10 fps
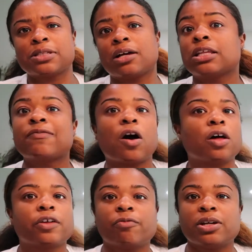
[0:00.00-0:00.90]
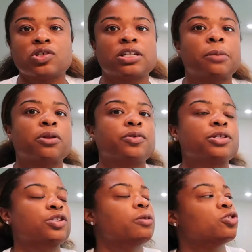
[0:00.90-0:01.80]
I'll leave all the information down below in the
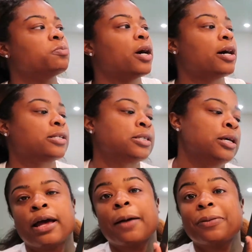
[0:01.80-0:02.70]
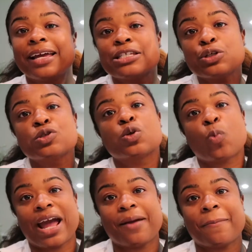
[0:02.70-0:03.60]
description box. I plan to use the
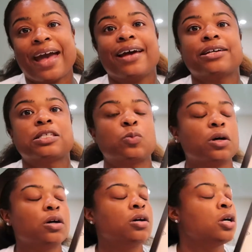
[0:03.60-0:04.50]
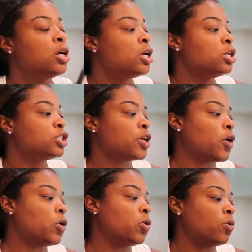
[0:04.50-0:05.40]
white matte as well.
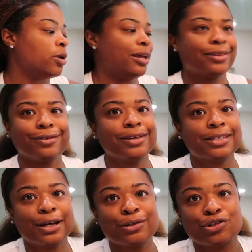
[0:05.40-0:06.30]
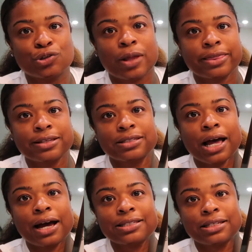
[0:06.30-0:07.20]
So it literally tells you like the
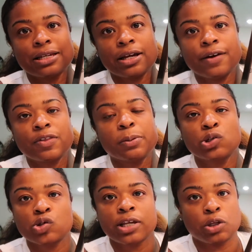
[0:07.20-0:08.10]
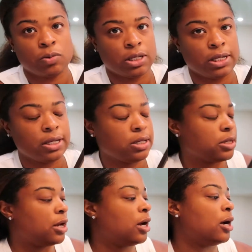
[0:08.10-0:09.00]
sizing of the pictures that you
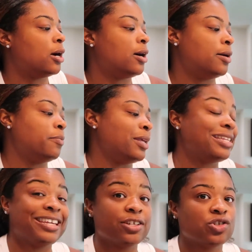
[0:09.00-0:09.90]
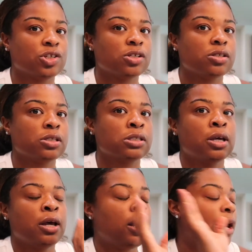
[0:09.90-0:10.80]
need in inches
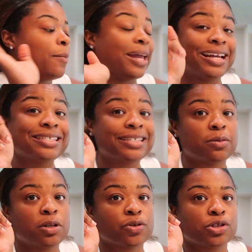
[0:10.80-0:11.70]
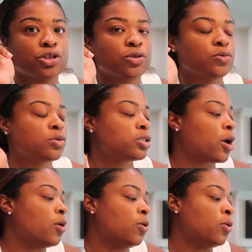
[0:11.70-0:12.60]
and centimeters too.
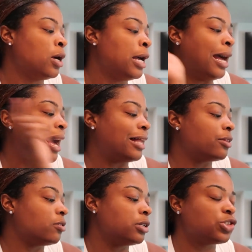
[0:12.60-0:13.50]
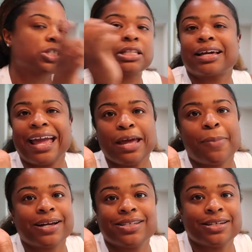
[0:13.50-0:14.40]
So I literally just did like an
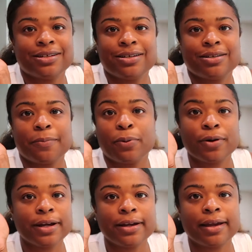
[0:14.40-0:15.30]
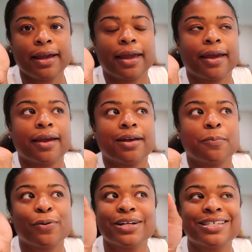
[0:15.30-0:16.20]
8x10 print and
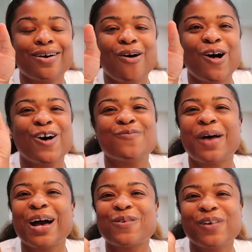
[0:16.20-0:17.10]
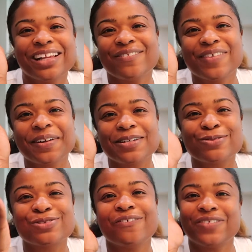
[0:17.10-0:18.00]
printed all of my wedding photos,
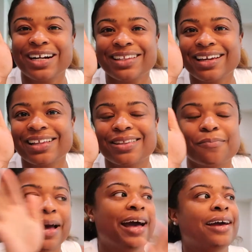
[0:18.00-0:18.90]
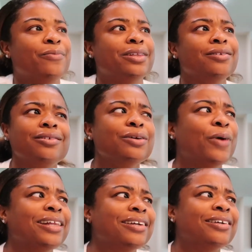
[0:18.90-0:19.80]
which we finally got them back. We literally
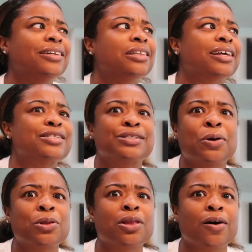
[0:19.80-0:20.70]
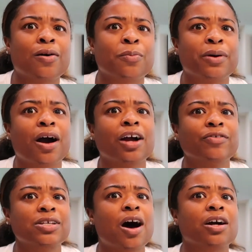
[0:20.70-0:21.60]
waited like so long, but our
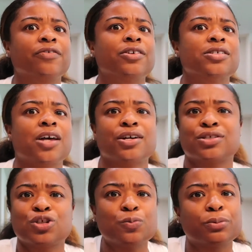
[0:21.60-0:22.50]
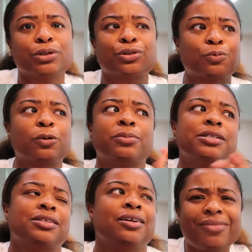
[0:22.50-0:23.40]
photographers are super duper
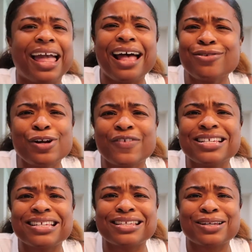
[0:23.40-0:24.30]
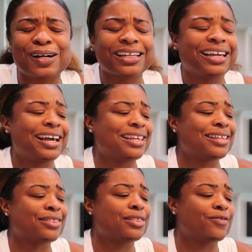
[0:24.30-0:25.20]
busy. I don't know if I said this already
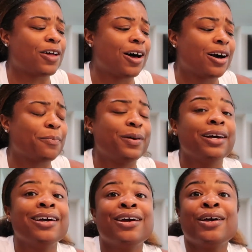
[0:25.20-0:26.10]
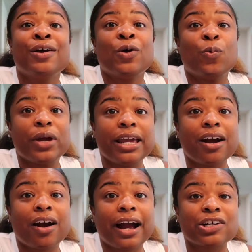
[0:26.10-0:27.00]
in the vlog, but we
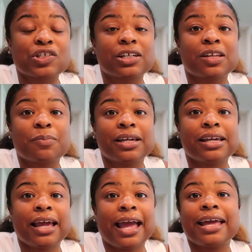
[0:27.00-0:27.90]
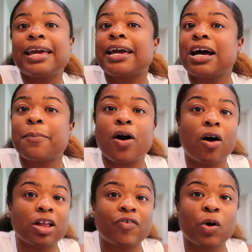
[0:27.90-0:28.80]
are actually gonna be hanging up
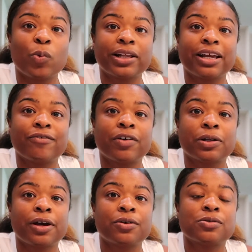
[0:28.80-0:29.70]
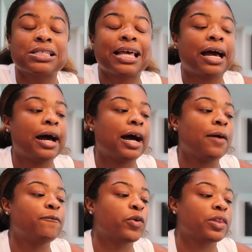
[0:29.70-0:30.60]
all of our wedding photos
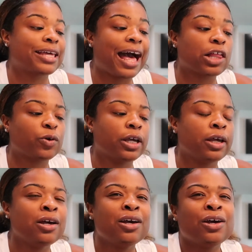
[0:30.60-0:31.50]
for the gallery.